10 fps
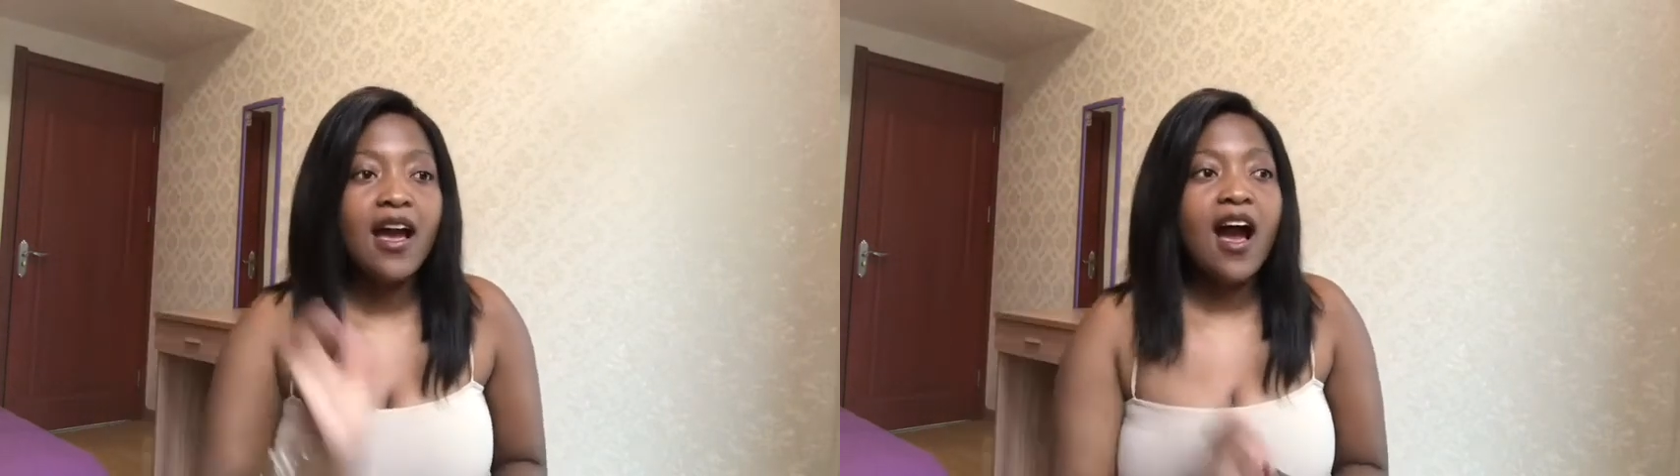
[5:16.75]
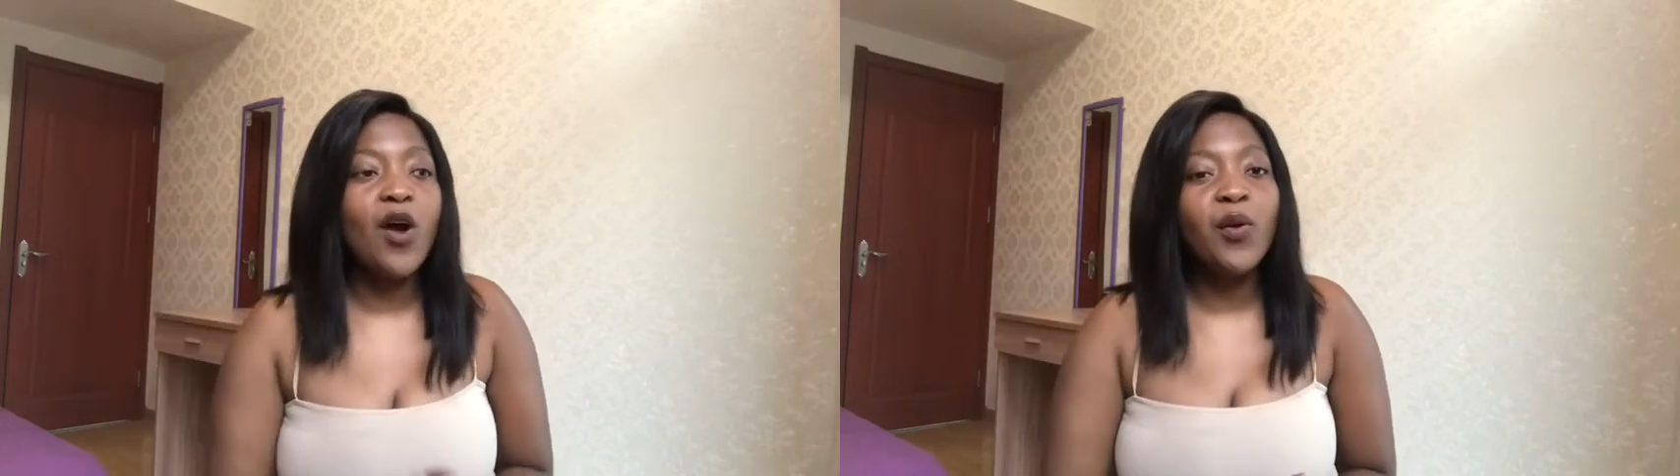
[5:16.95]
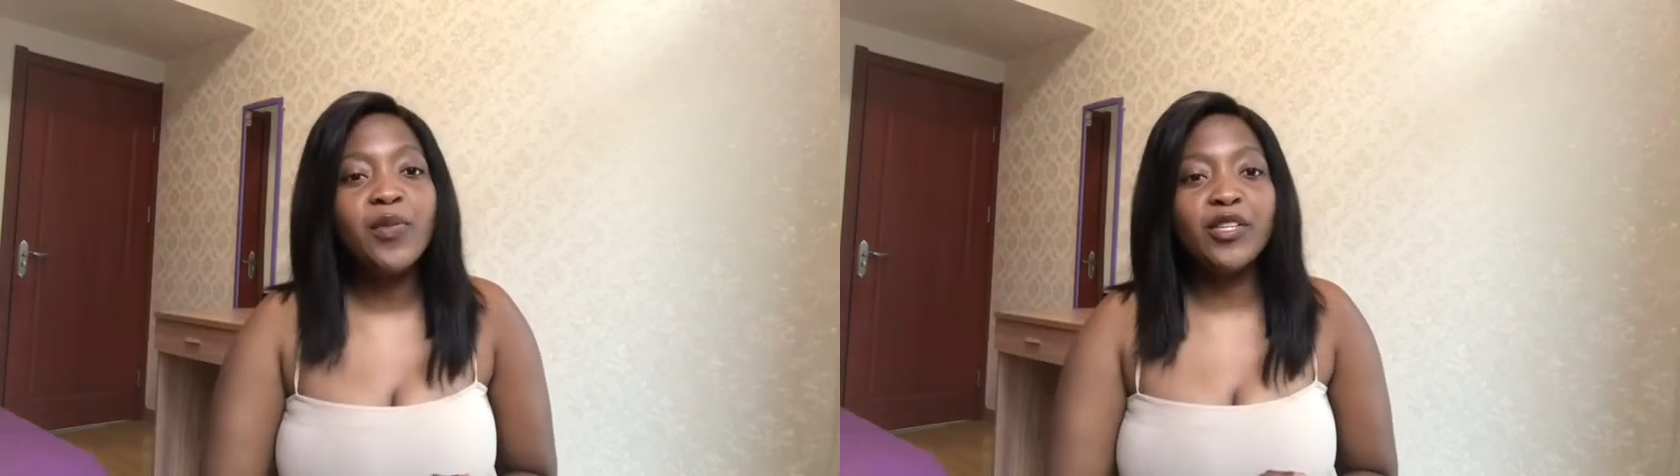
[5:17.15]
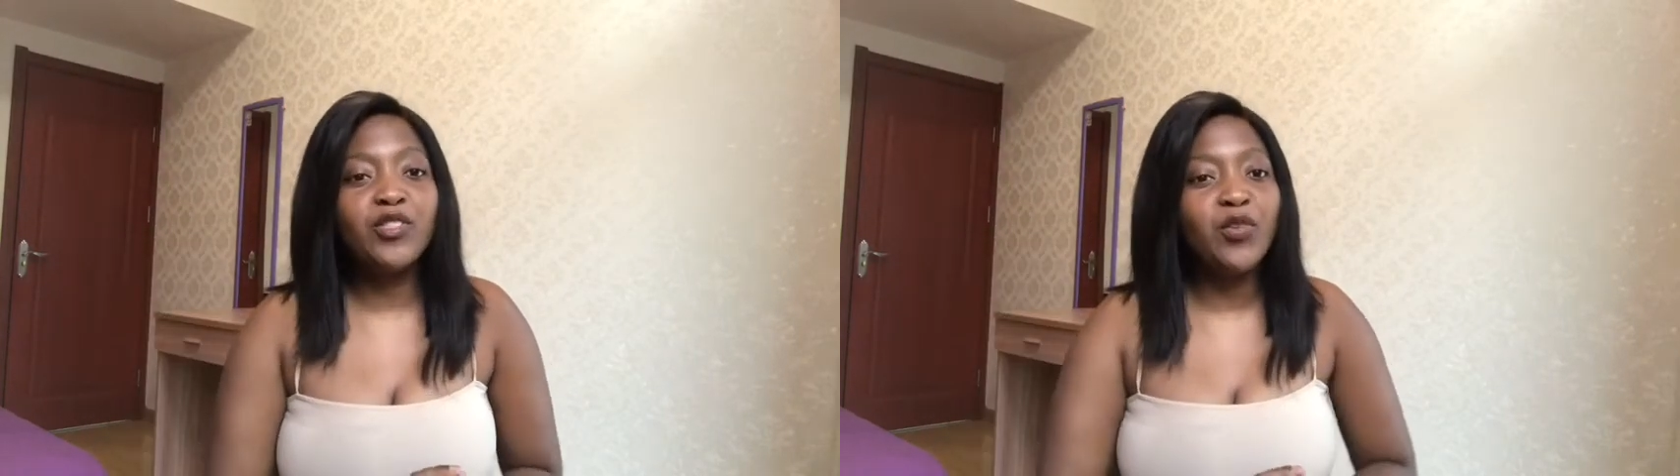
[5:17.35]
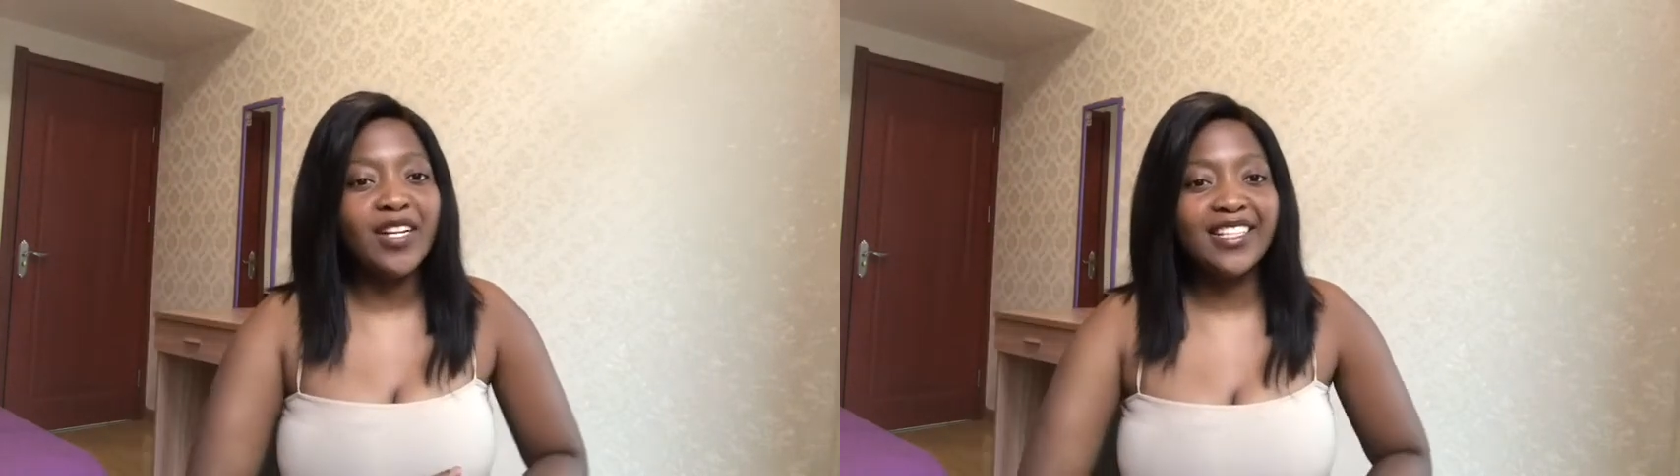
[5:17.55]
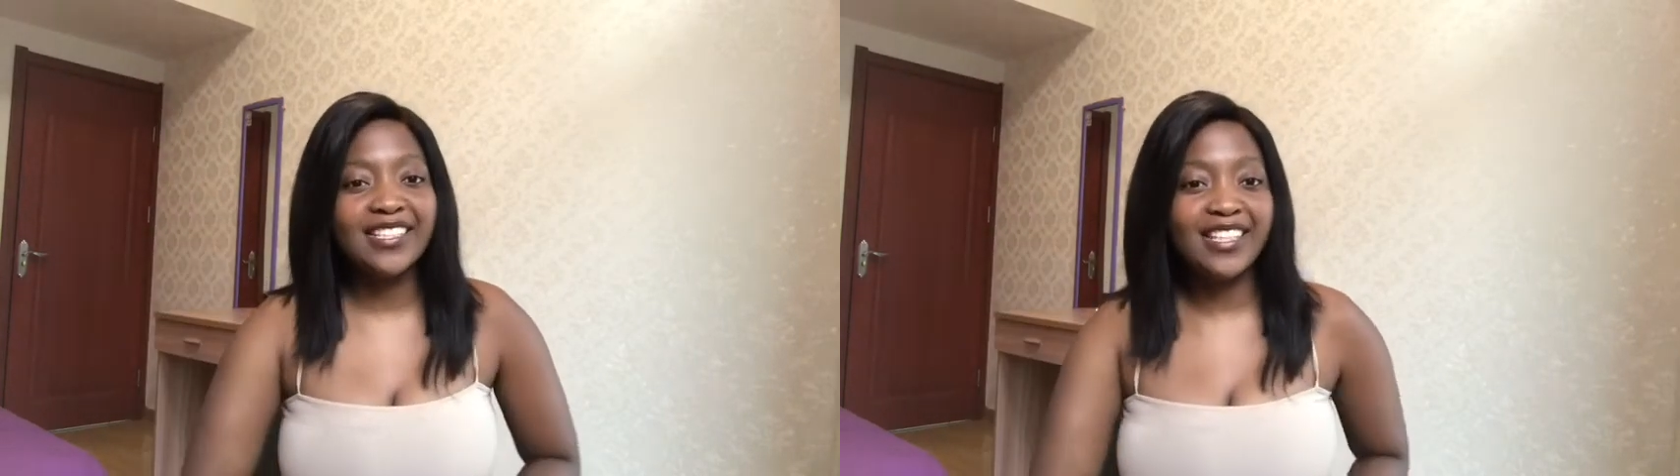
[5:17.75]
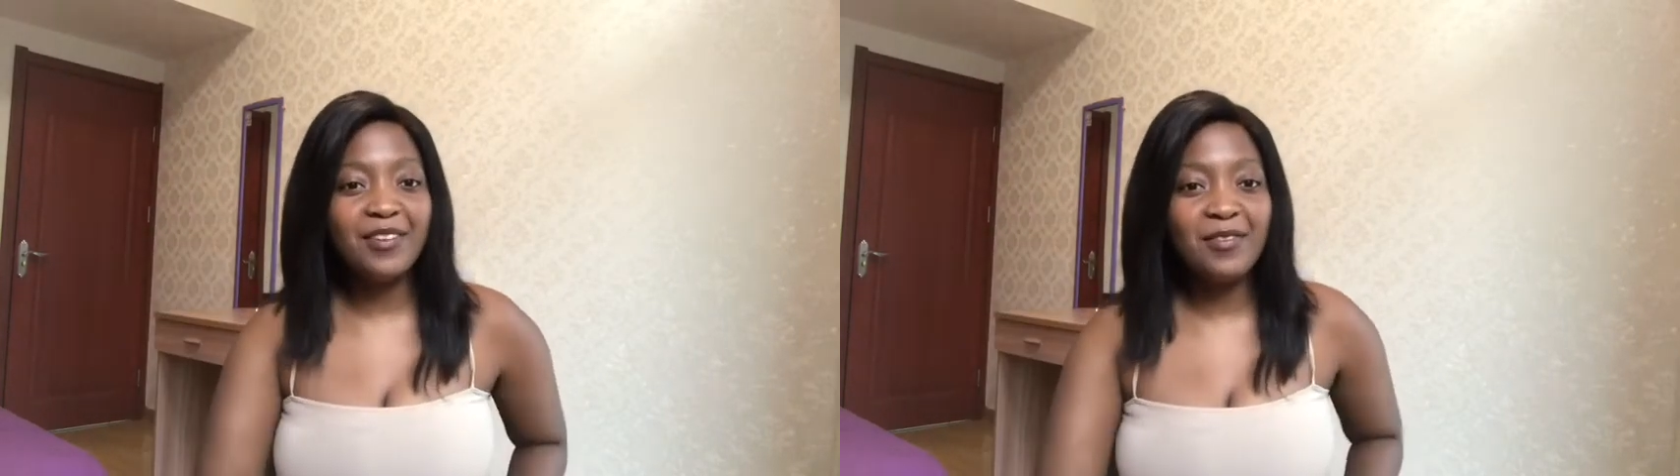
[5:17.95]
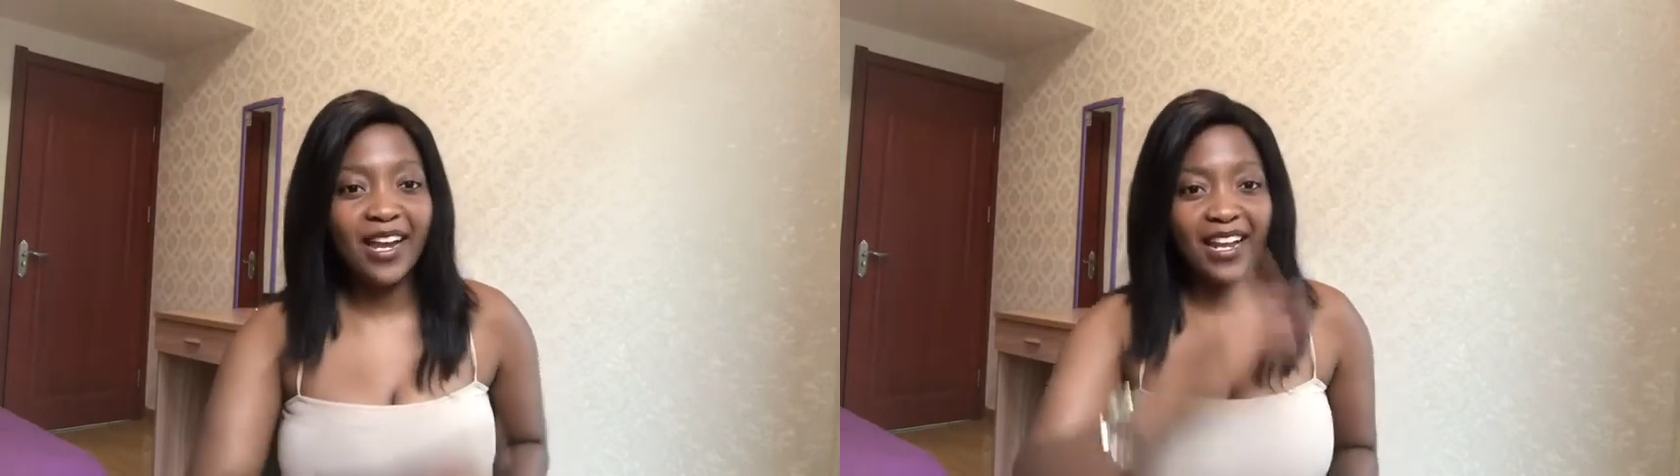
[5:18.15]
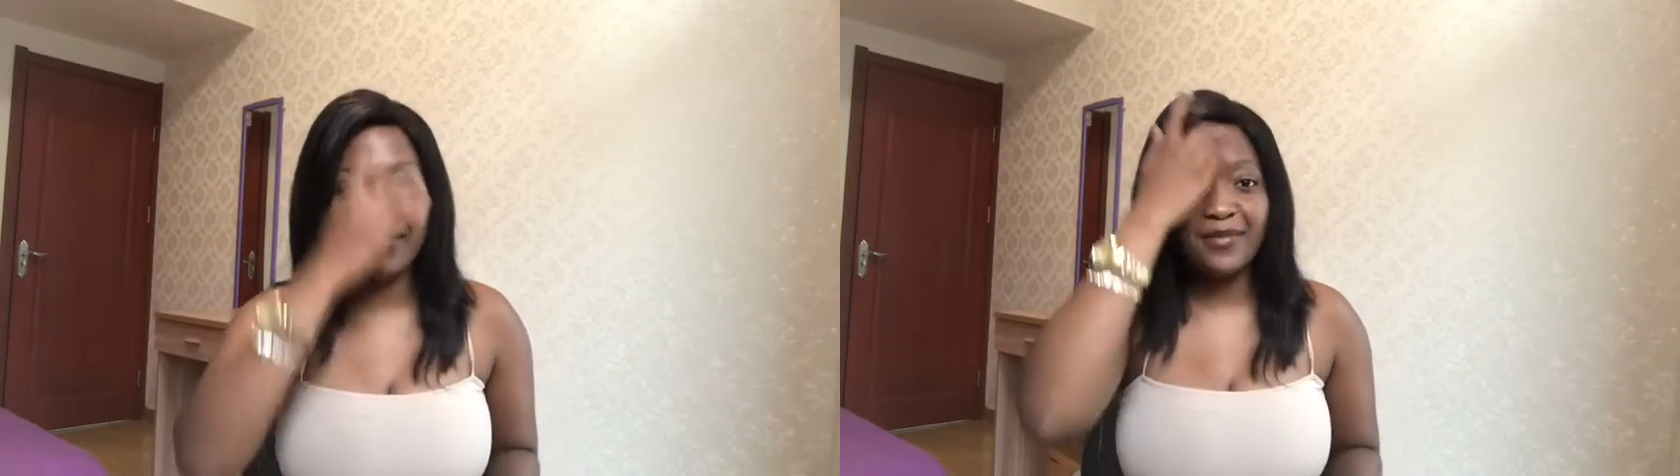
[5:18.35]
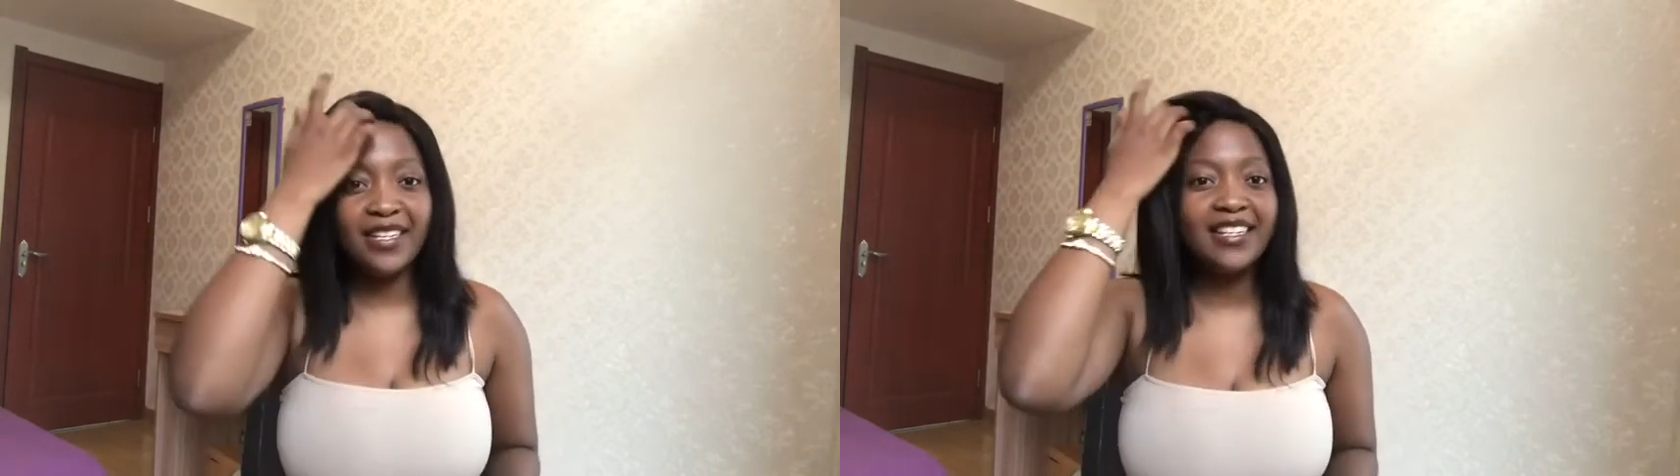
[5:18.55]
I hope that you understand what I
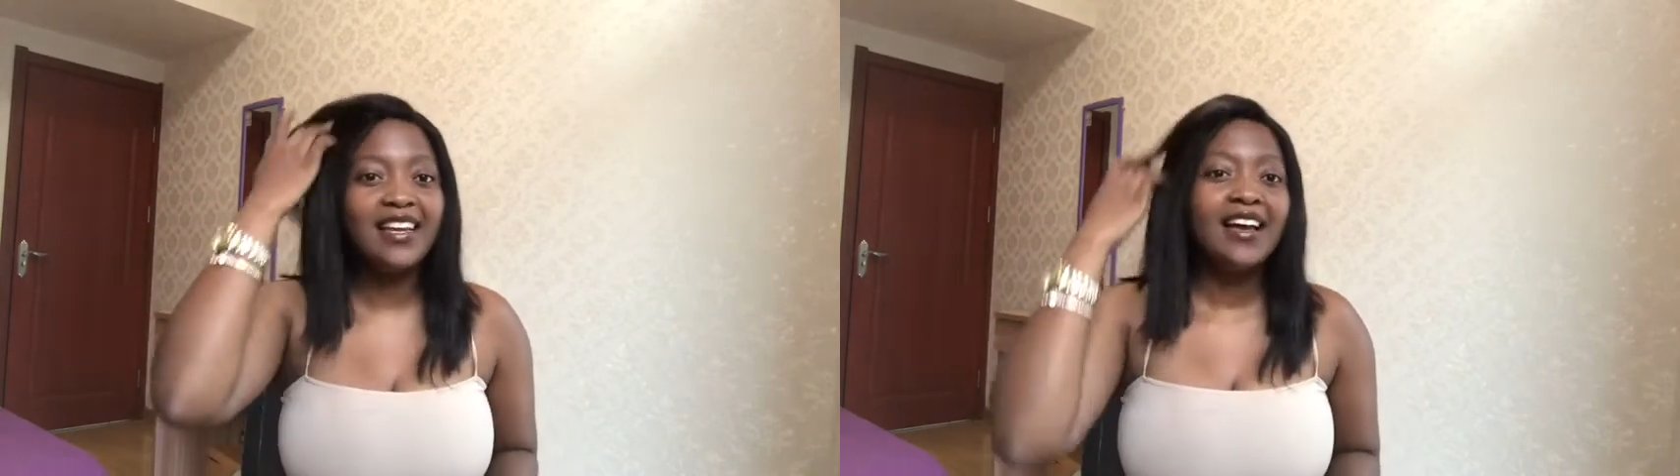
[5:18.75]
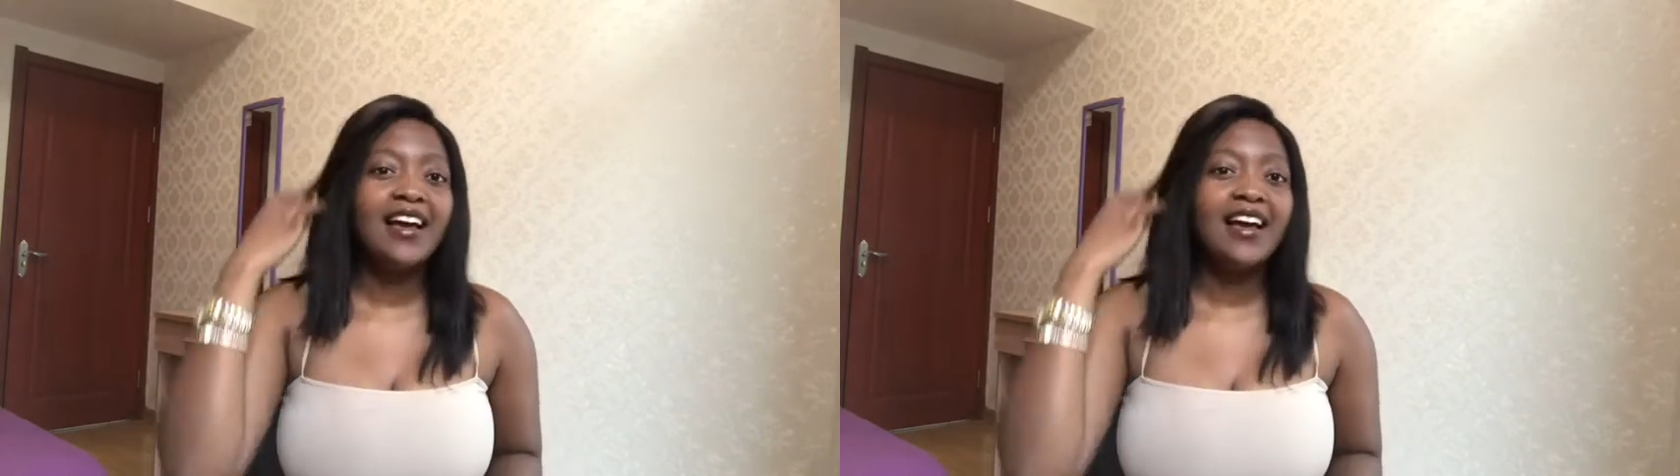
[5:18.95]
mean.